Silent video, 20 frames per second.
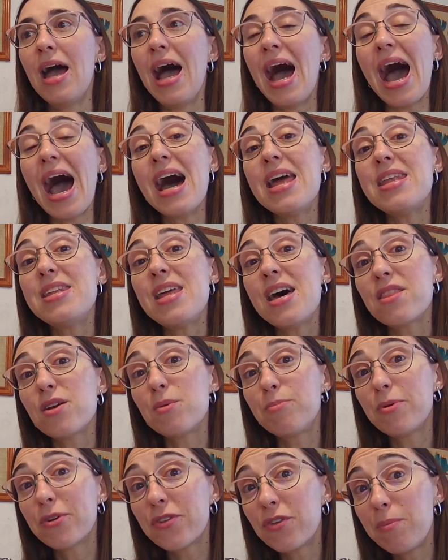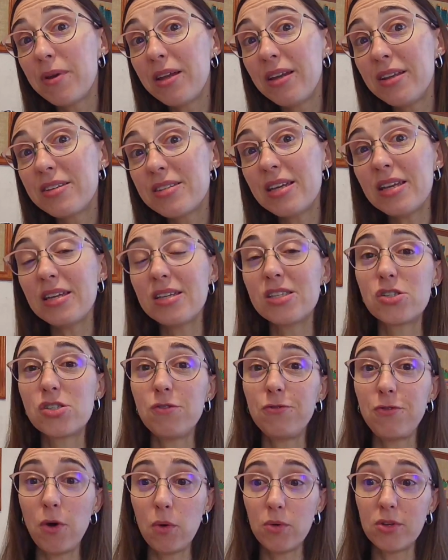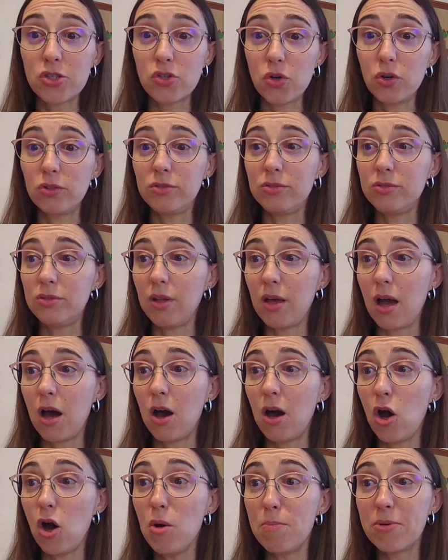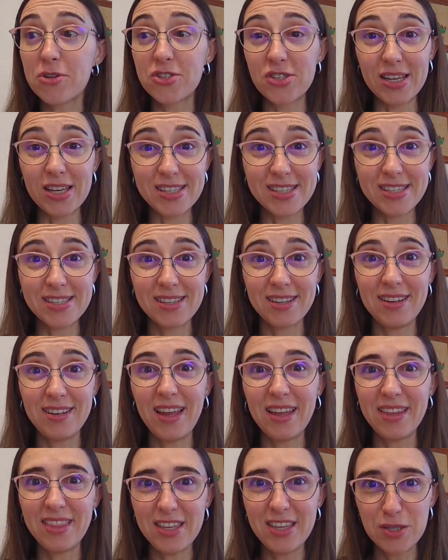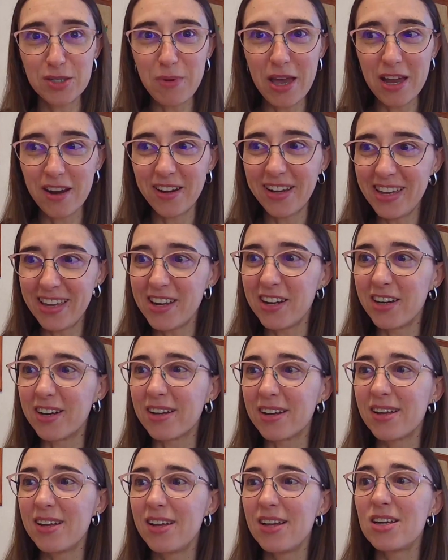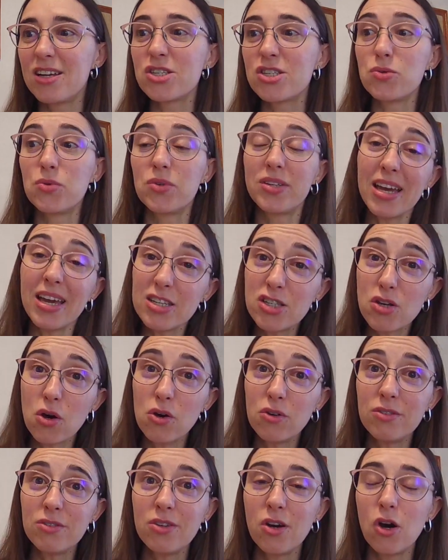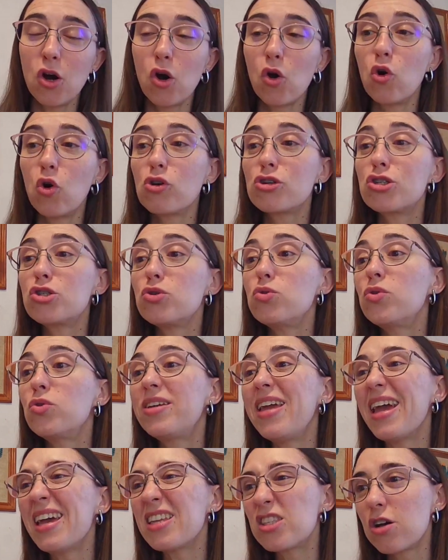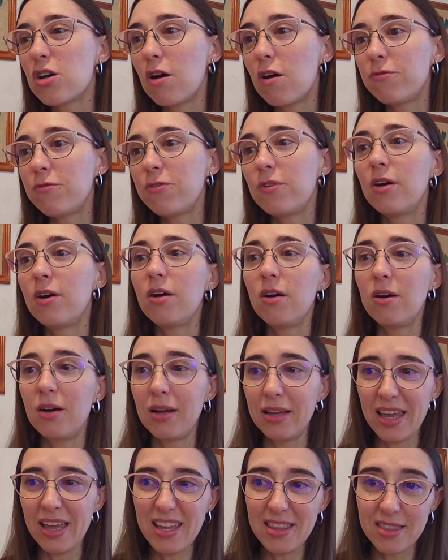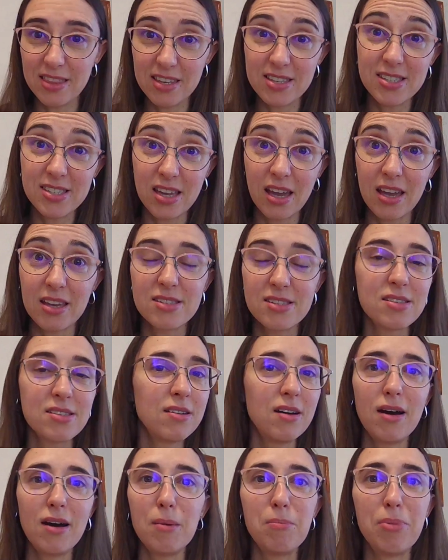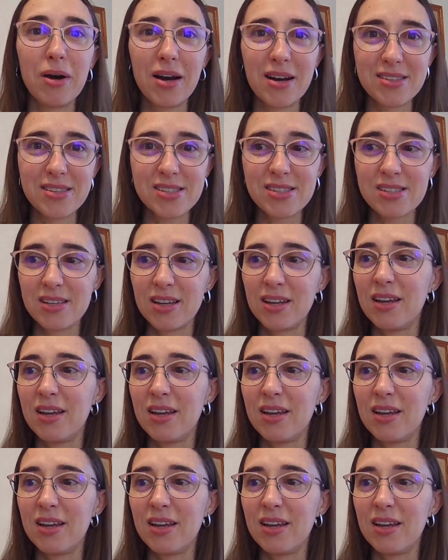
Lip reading: Another possibility is to focus on opposites, like this pair here, to get on or to get off, in this case, a bus.